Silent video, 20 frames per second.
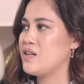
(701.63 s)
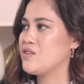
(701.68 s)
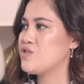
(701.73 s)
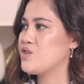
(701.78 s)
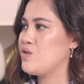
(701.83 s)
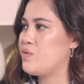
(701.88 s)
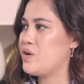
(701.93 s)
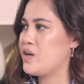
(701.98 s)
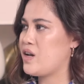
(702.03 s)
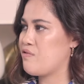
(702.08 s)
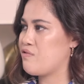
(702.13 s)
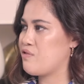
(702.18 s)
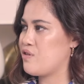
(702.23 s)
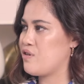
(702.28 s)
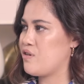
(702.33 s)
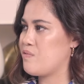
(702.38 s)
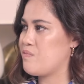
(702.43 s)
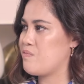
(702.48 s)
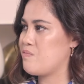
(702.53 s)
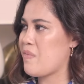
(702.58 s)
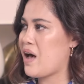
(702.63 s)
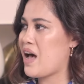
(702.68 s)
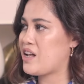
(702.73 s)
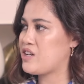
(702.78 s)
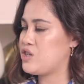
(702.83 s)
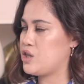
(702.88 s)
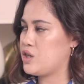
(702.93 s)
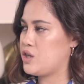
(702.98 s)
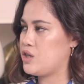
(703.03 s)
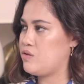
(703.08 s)
And so whatever
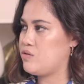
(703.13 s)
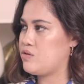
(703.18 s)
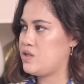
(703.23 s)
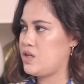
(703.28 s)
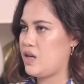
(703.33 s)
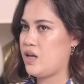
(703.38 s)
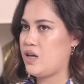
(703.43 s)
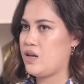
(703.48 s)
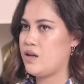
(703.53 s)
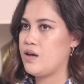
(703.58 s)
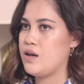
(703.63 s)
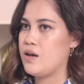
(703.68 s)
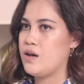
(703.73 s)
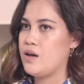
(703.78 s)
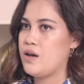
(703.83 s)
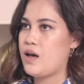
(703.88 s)
magic you did,